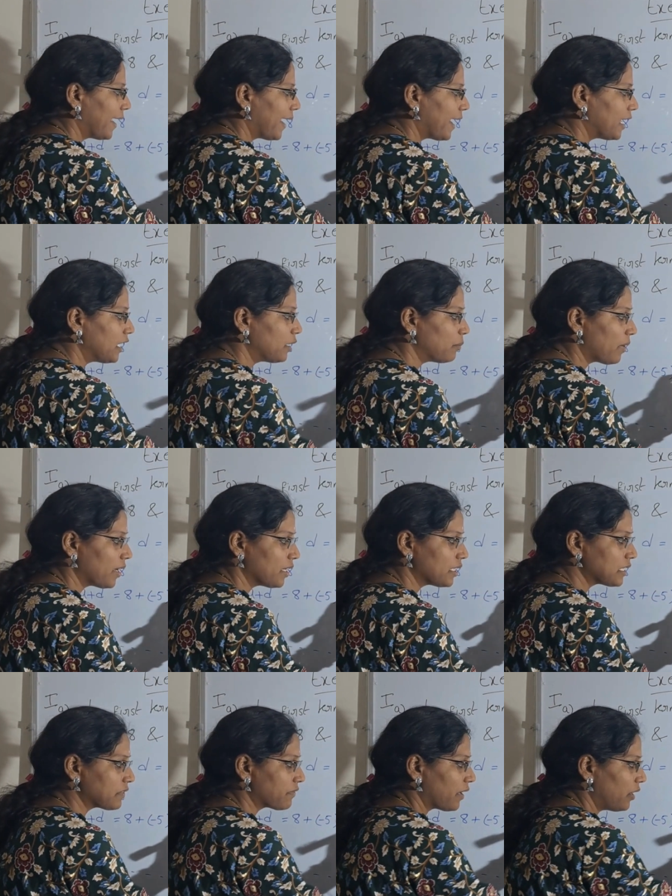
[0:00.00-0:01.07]
8
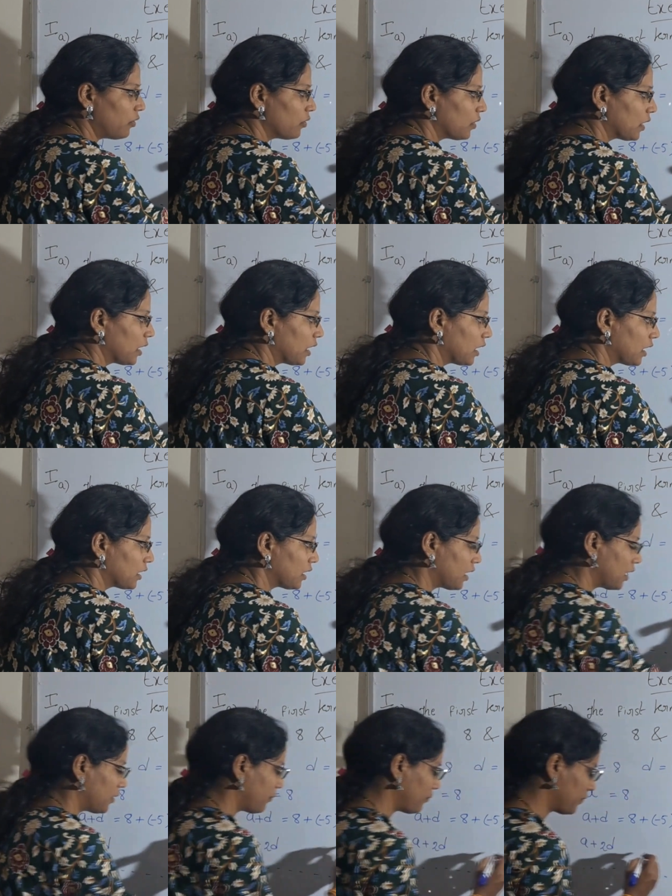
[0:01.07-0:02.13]
minus 5
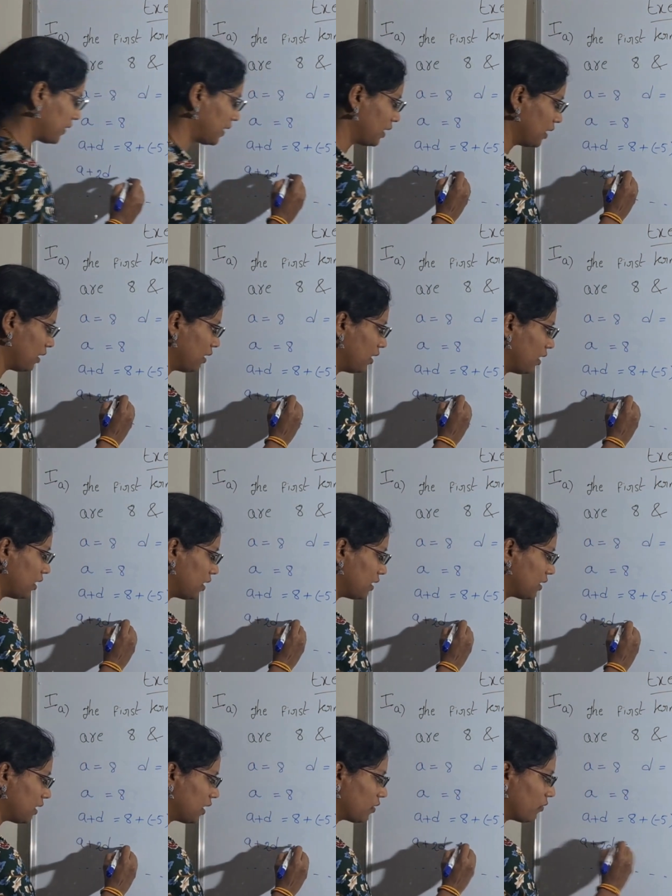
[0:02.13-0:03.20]
3
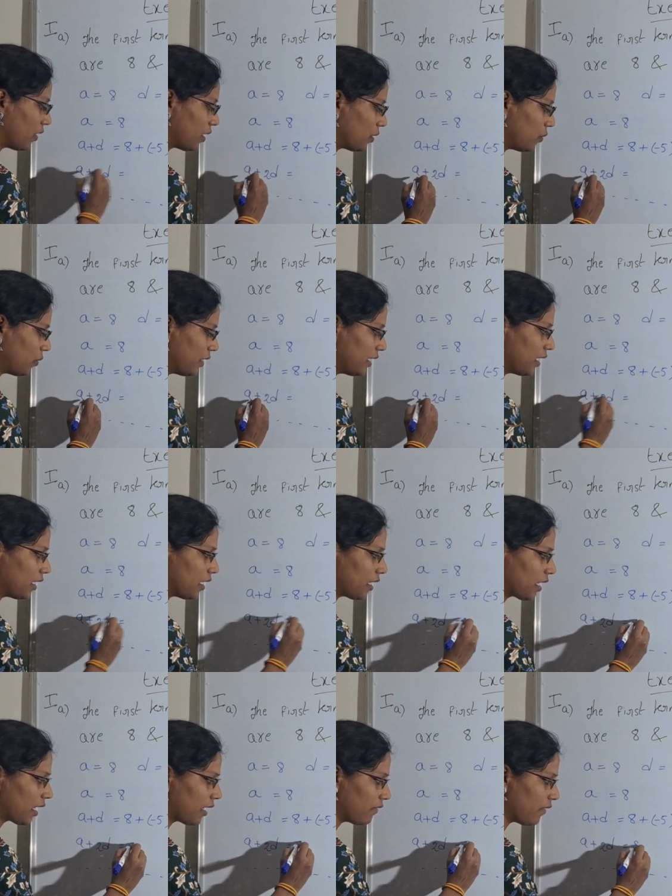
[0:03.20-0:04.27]
is equal to, here
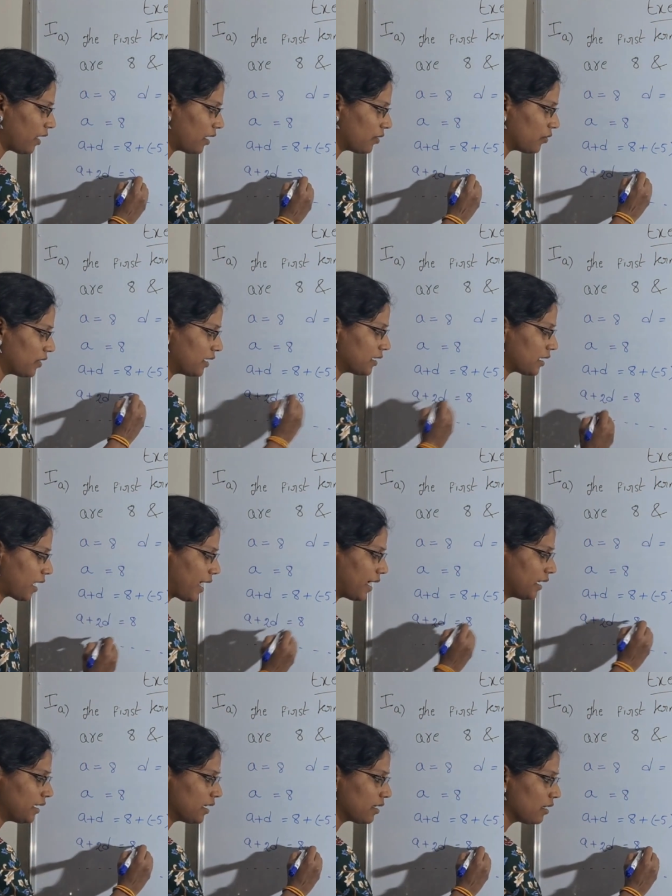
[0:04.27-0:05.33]
A value is
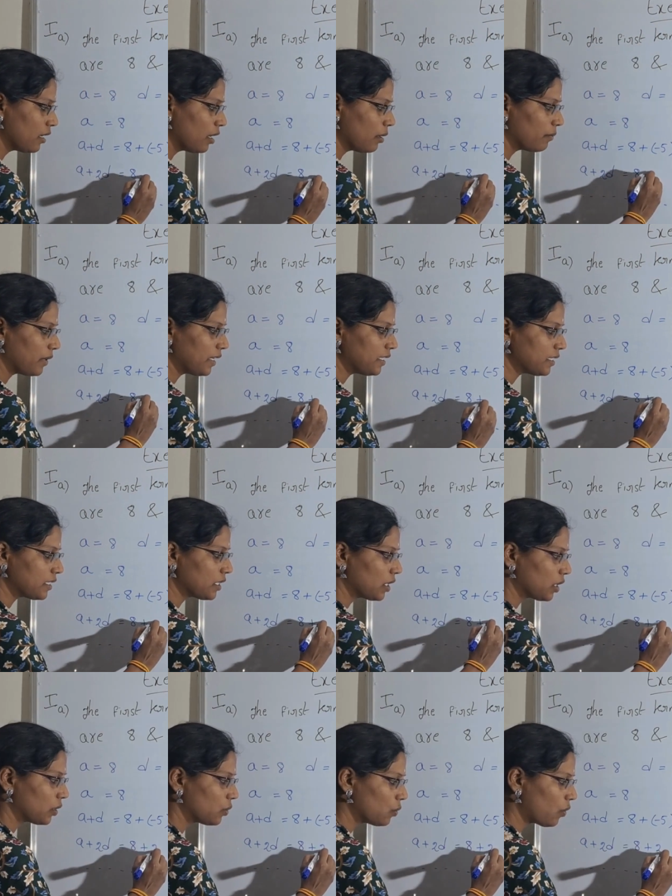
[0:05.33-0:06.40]
8 plus
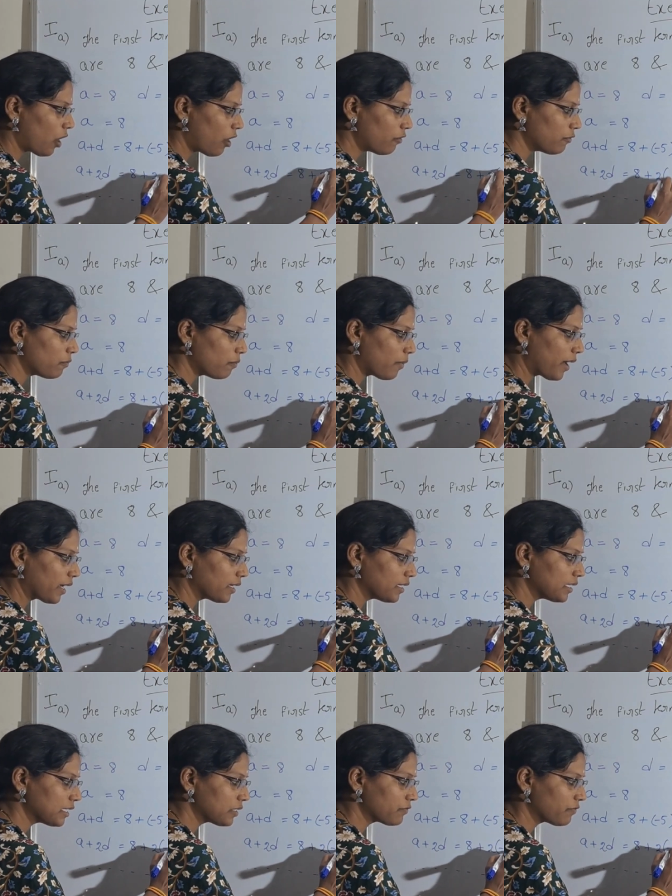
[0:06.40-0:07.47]
2 of
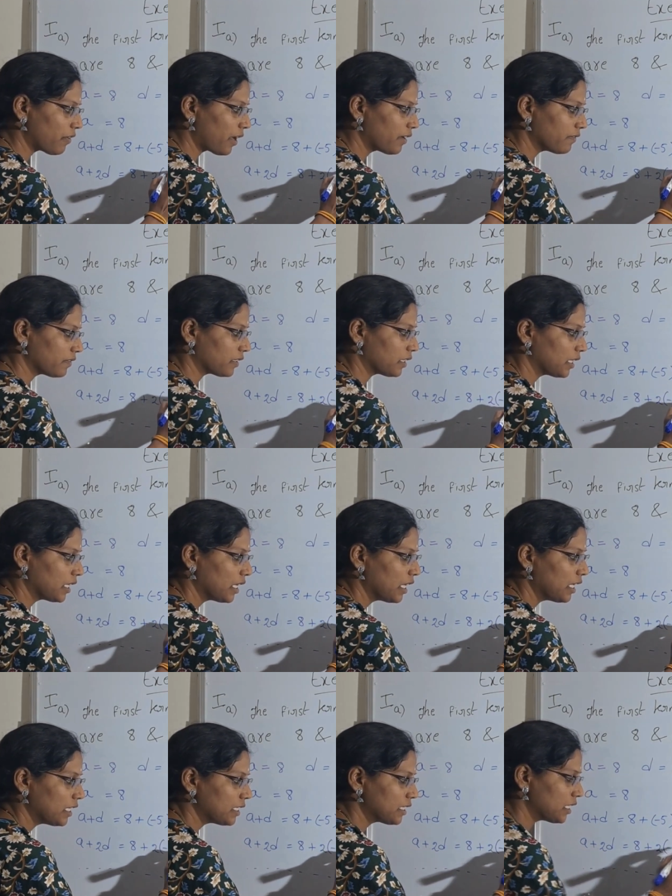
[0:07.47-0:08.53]
minus 5
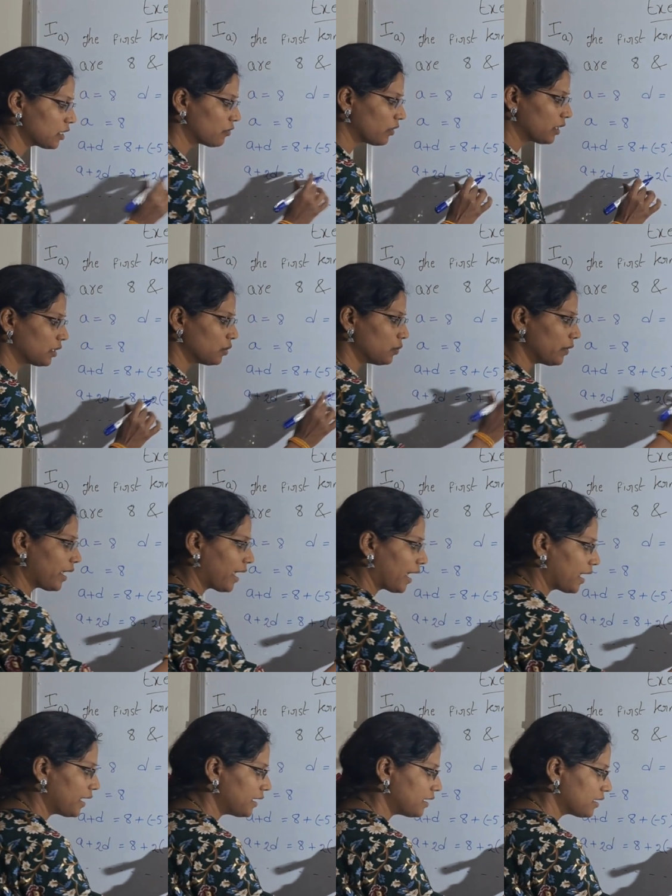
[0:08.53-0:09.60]
is equal to
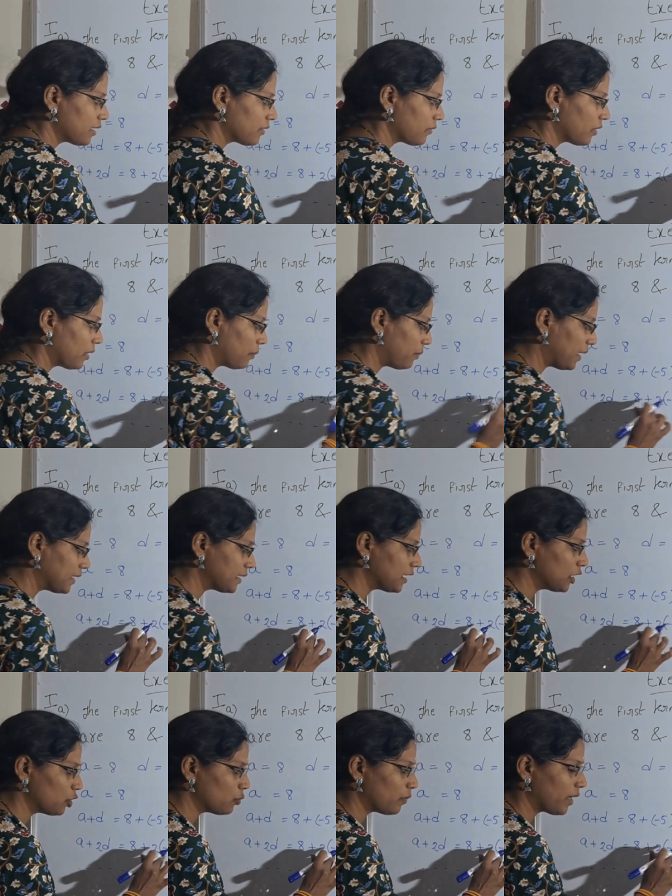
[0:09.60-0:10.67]
8 plus
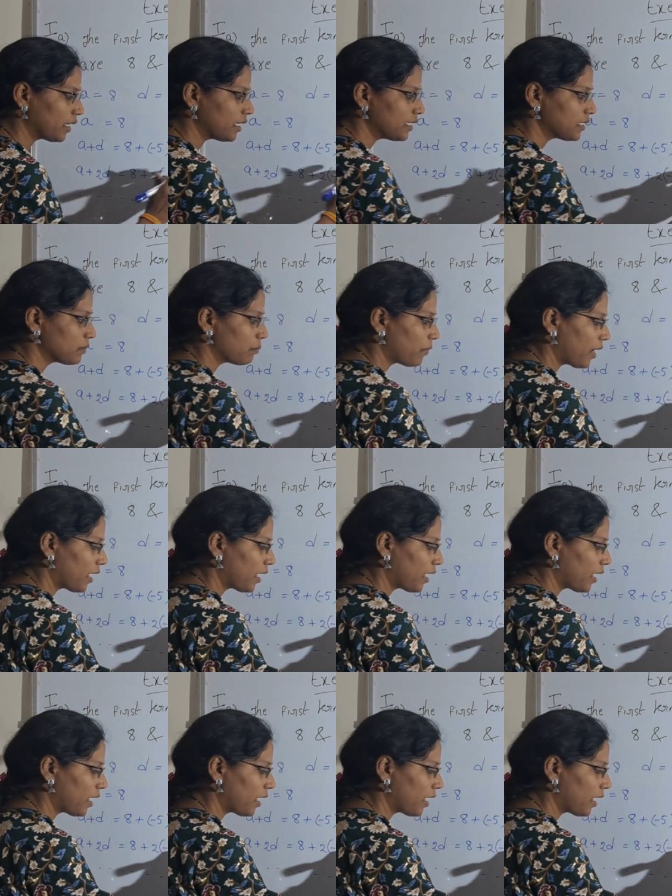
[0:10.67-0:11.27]
into minus